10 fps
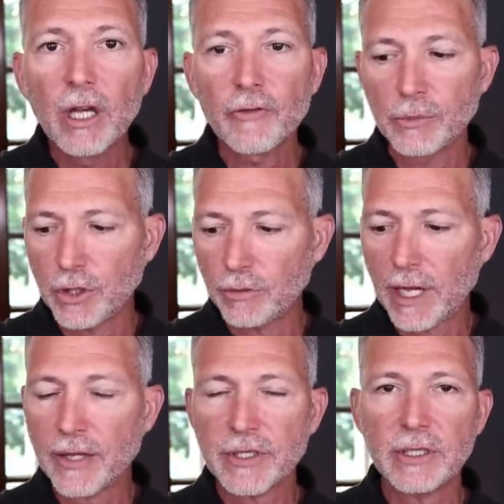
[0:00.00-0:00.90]
from two
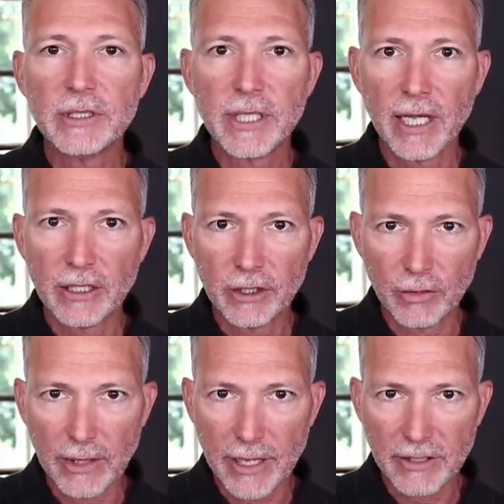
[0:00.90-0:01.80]
thousand ten to two
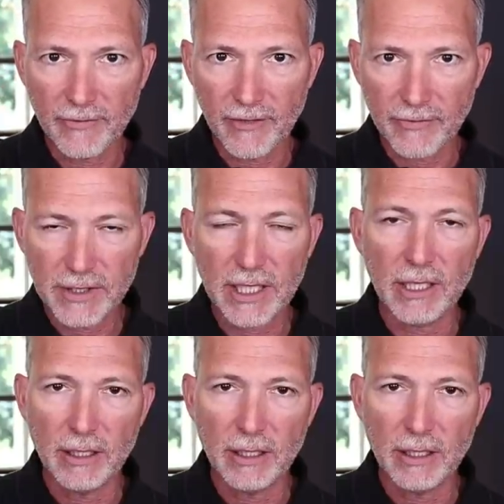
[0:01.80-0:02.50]
thousand fifteen,